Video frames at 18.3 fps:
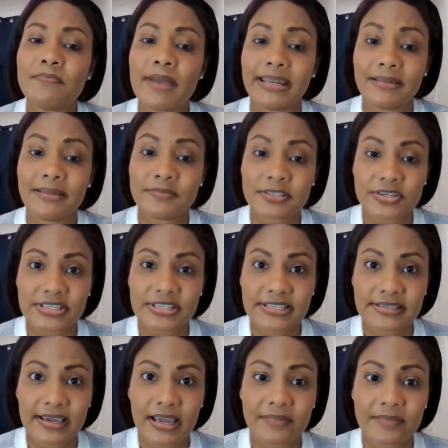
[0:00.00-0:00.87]
my name's
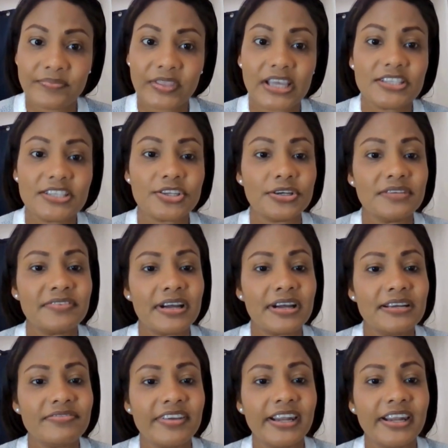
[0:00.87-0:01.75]
Krista, a
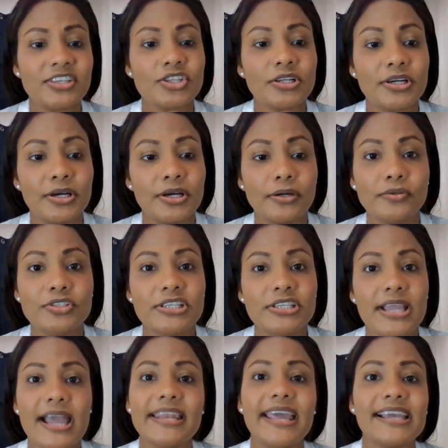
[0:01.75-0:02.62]
certified financial
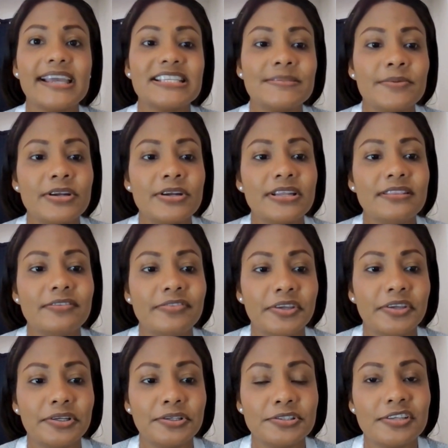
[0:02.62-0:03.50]
coach and expert in the
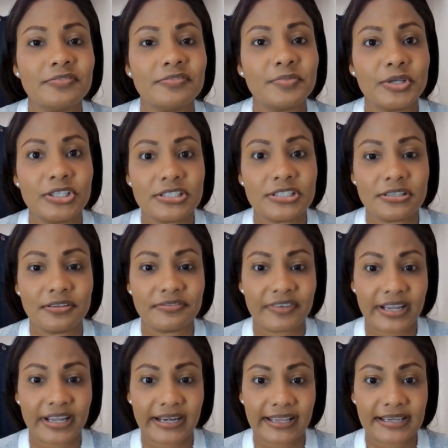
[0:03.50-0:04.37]
field of personal
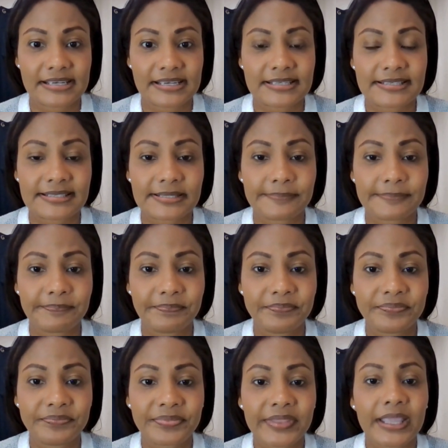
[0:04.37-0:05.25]
finance.
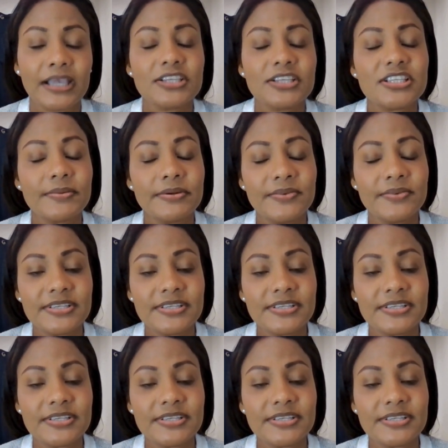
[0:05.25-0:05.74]
So in